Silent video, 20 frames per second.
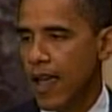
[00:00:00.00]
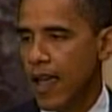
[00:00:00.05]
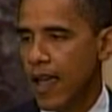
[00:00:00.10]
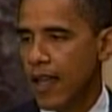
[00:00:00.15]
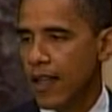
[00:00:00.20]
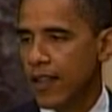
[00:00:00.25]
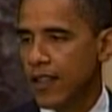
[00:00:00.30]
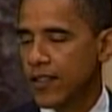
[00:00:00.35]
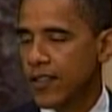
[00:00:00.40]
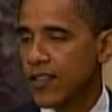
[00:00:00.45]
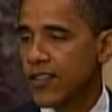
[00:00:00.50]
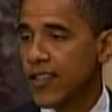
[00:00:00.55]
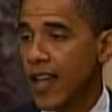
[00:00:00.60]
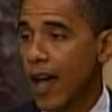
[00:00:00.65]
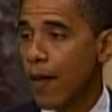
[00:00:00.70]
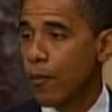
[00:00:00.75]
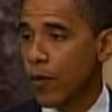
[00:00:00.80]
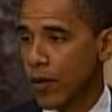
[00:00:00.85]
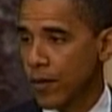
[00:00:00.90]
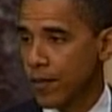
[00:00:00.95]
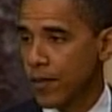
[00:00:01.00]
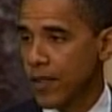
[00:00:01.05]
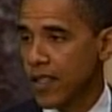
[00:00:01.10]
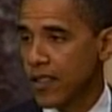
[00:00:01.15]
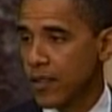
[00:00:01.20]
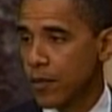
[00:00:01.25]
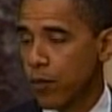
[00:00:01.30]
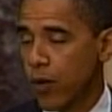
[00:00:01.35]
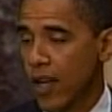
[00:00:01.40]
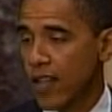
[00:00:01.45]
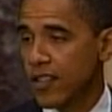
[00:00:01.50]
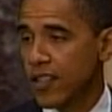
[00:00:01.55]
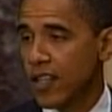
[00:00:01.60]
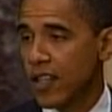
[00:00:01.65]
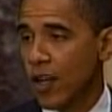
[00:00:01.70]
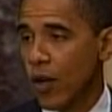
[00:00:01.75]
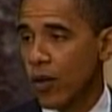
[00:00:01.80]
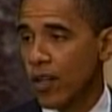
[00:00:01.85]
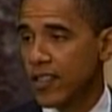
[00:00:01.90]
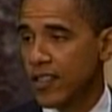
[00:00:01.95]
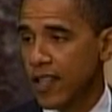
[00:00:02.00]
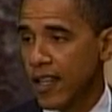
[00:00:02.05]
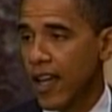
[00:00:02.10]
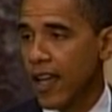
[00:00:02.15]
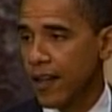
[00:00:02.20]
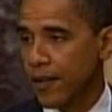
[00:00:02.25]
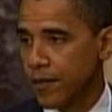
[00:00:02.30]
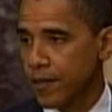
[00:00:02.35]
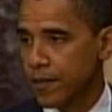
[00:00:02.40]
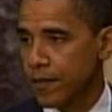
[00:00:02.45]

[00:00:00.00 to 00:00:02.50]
And this is somber, as the President noted today.